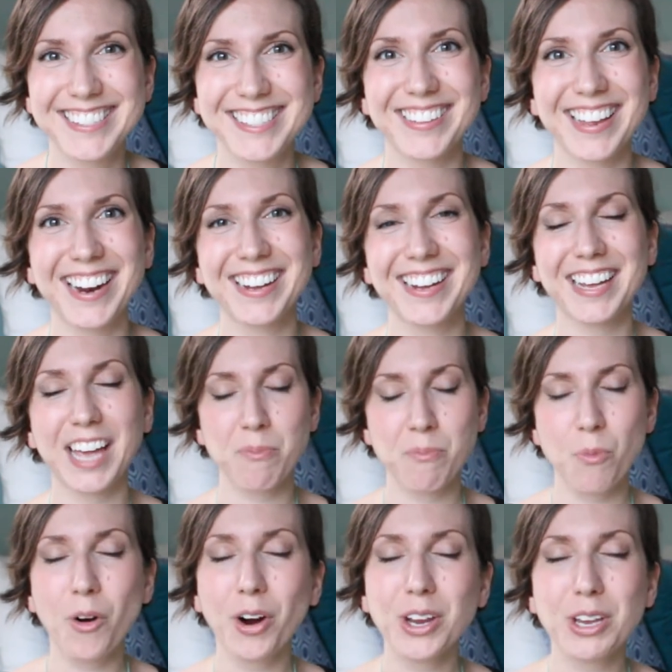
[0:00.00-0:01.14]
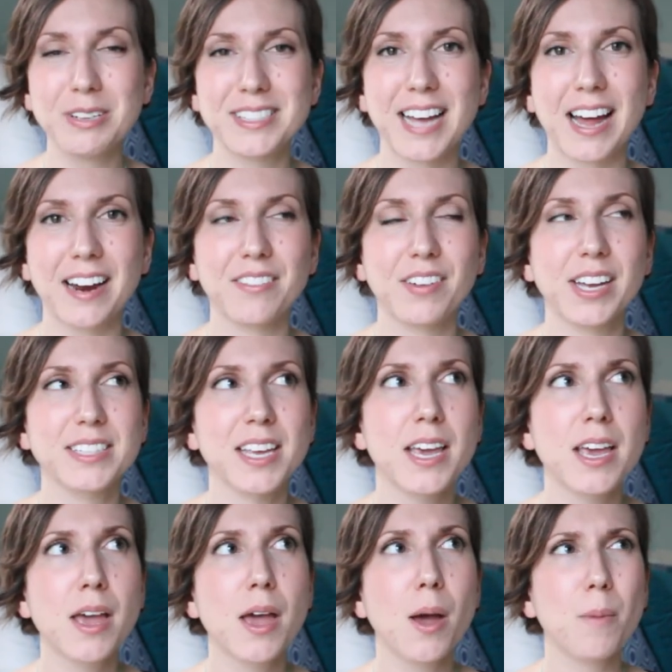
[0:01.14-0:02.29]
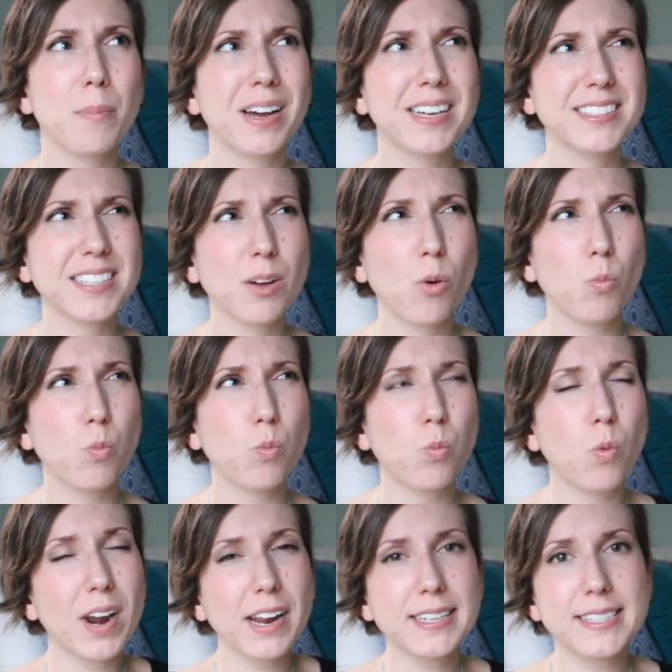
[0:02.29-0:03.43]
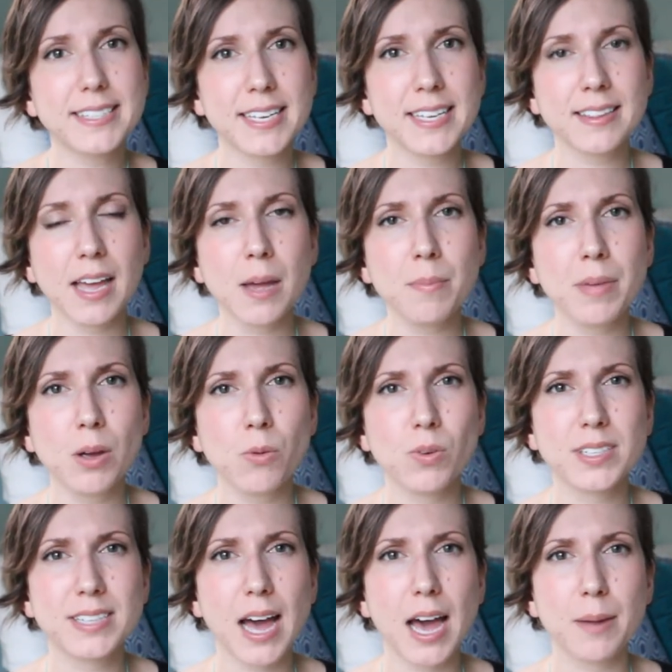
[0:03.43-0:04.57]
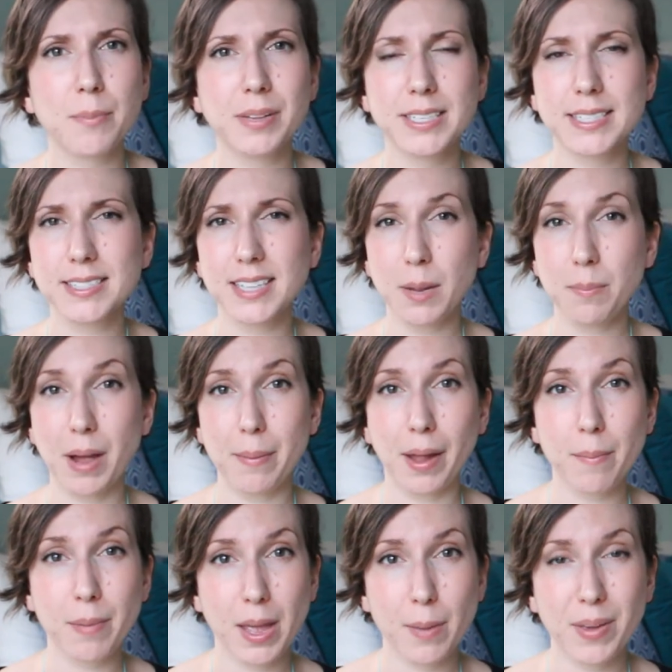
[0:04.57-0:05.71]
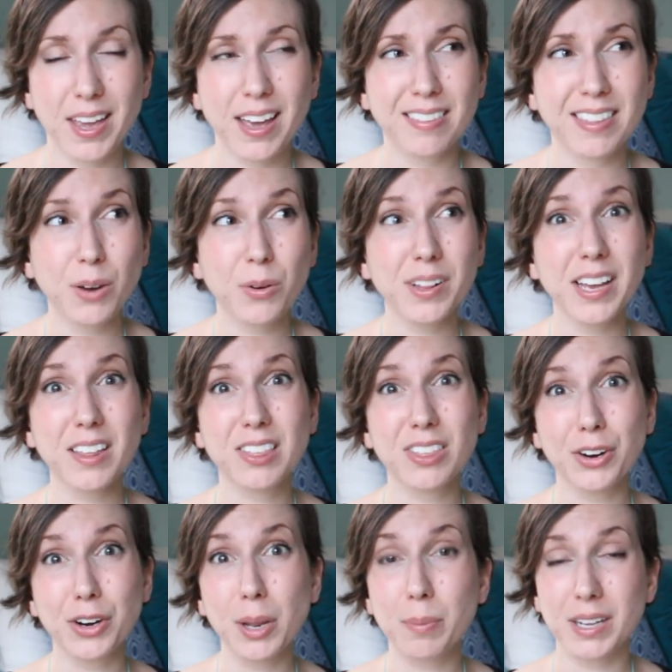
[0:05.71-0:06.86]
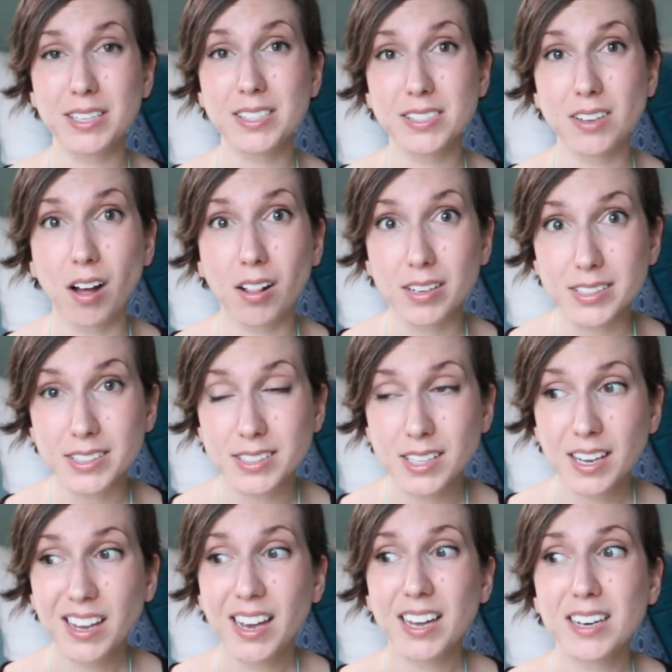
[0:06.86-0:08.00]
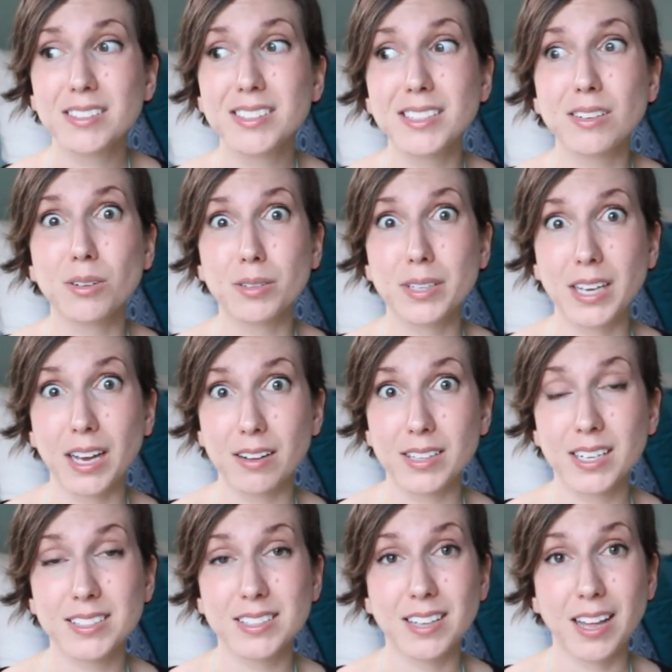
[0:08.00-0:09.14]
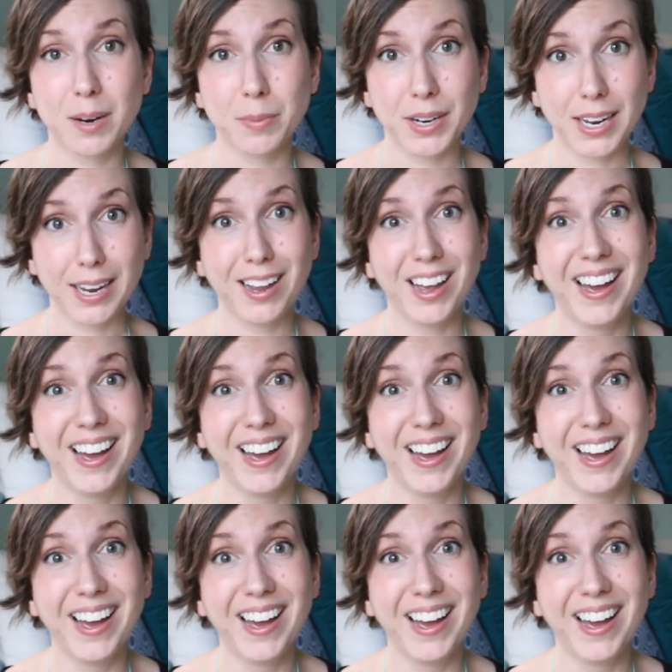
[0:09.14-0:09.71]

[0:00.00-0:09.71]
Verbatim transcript: so that I could get more use out of it. But when I'd seen them, it was at places like buybuy BABY, and they were like 30 plus dollars. I was like, holy cow, that is a lot of money